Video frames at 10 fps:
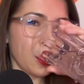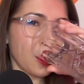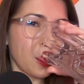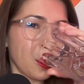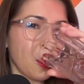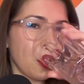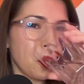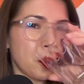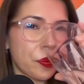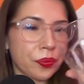
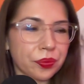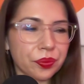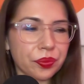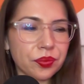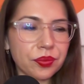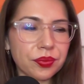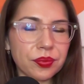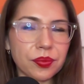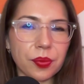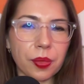
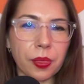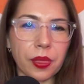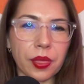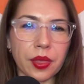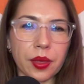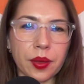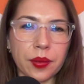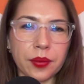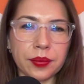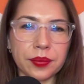
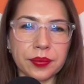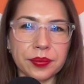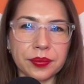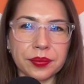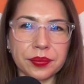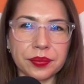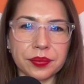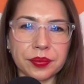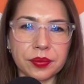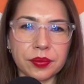
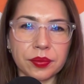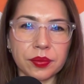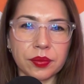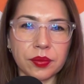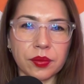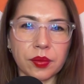The person shown says nothing.